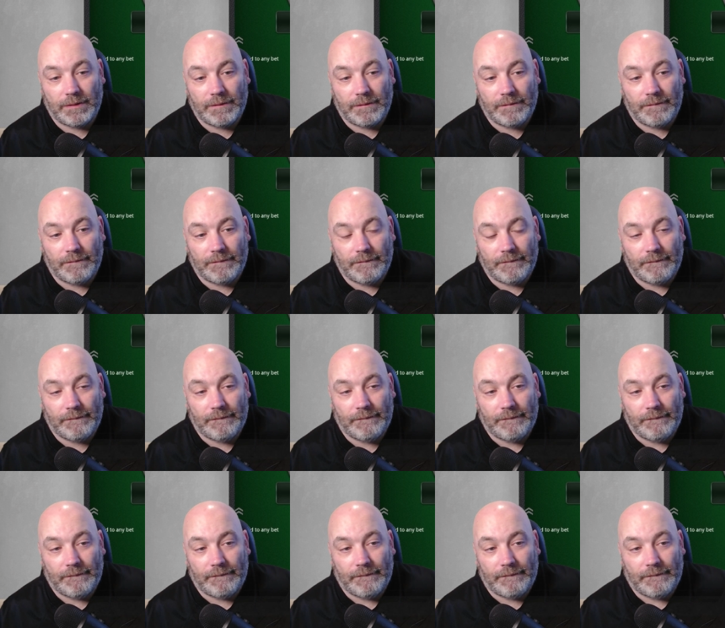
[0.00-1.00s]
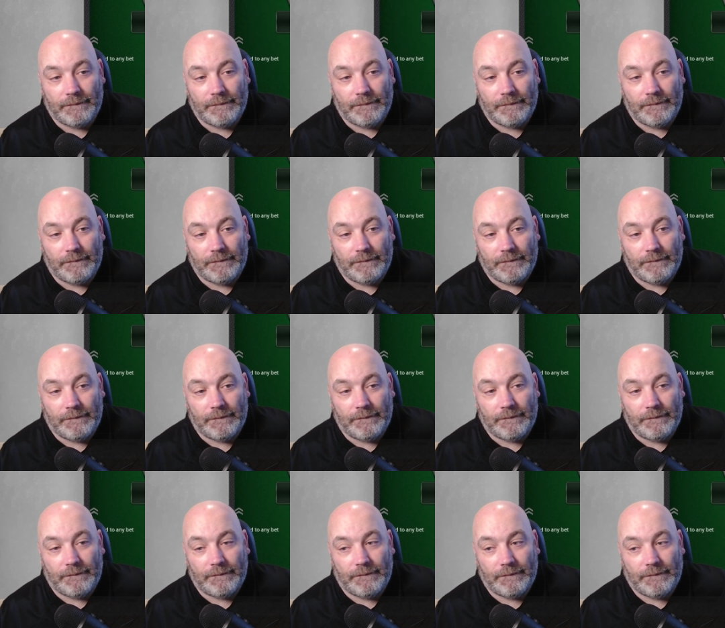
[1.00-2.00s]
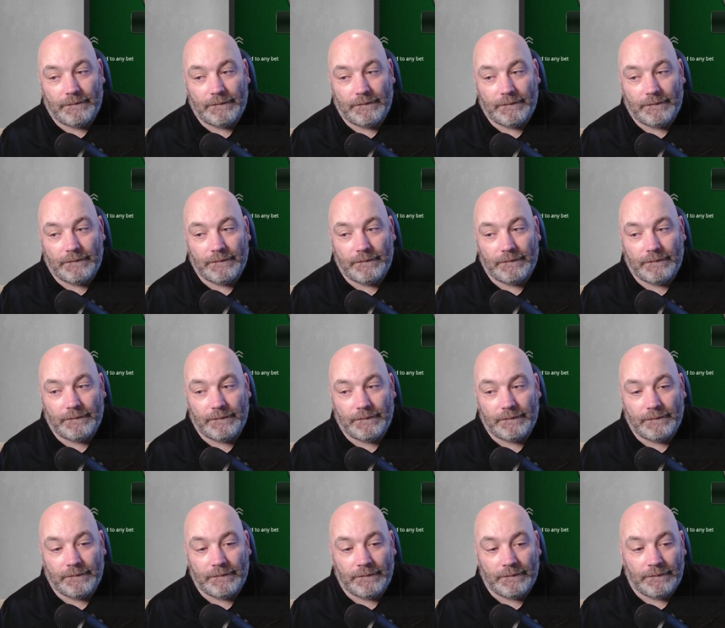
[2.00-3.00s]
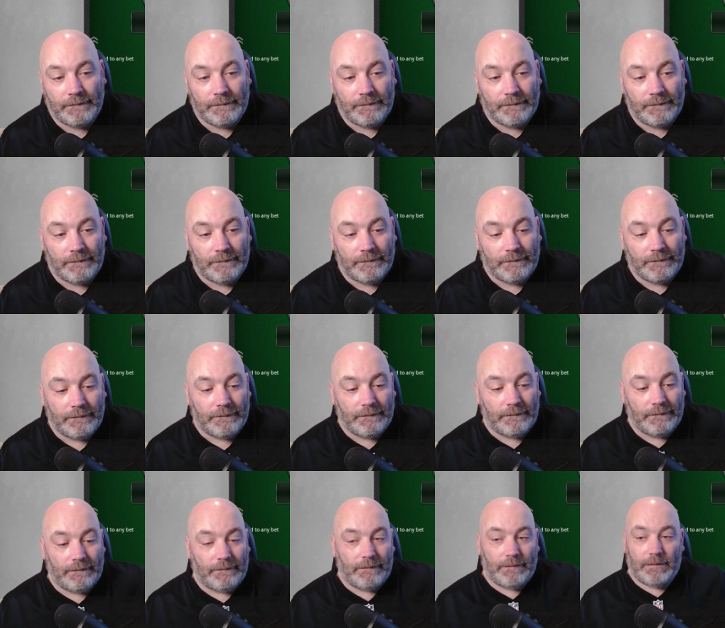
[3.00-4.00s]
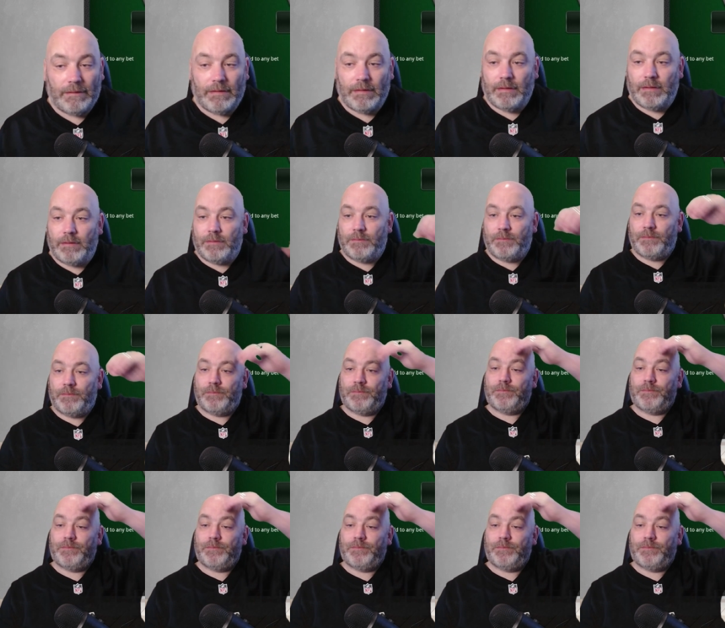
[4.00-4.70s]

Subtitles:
(no one is talking)